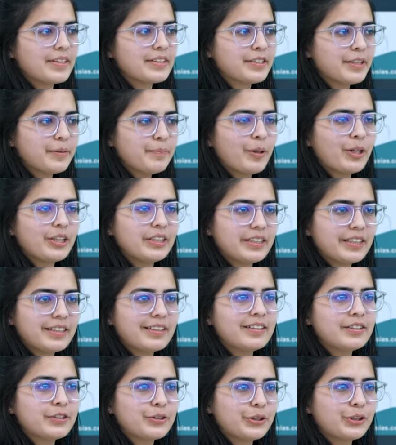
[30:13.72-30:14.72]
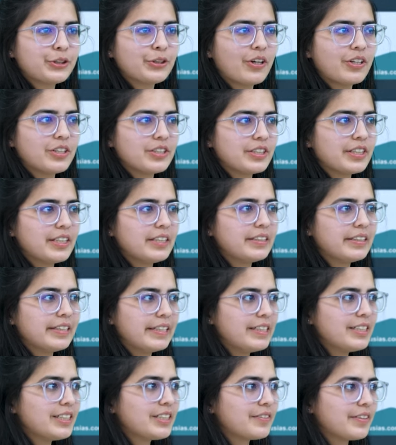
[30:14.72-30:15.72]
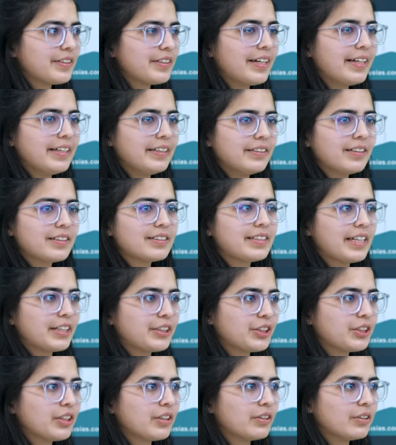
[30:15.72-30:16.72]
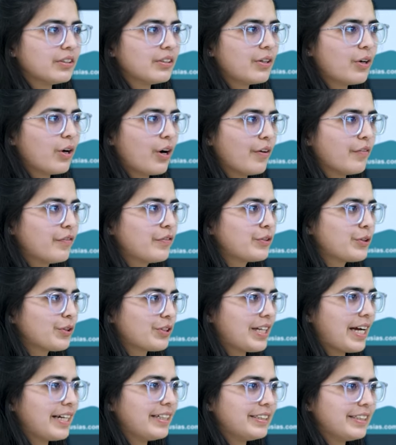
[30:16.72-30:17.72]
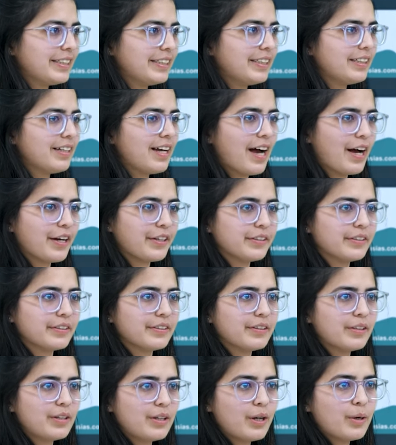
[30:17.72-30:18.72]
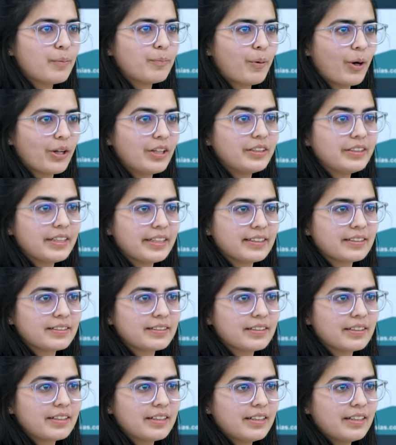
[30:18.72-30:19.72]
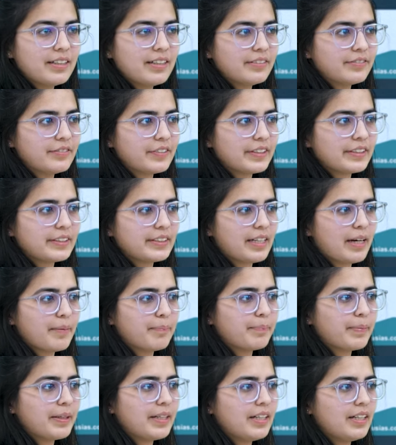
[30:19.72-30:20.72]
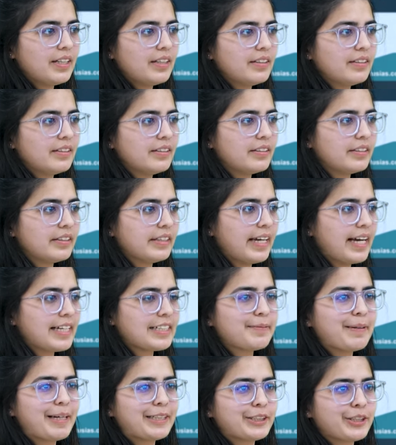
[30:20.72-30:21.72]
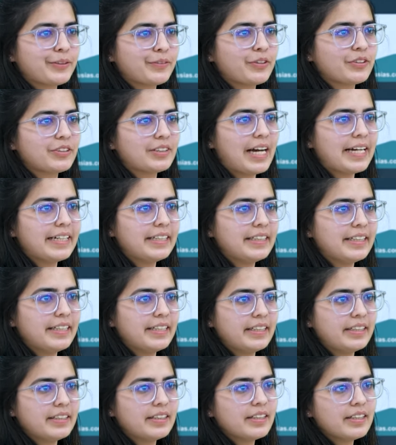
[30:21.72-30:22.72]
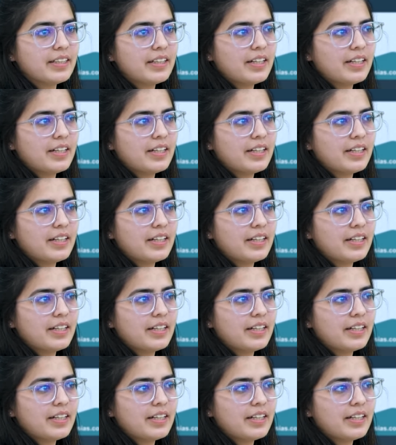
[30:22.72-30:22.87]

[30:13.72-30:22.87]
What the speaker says: sir, political sociology deals with the intersection of society and politics. For example, the aspects of society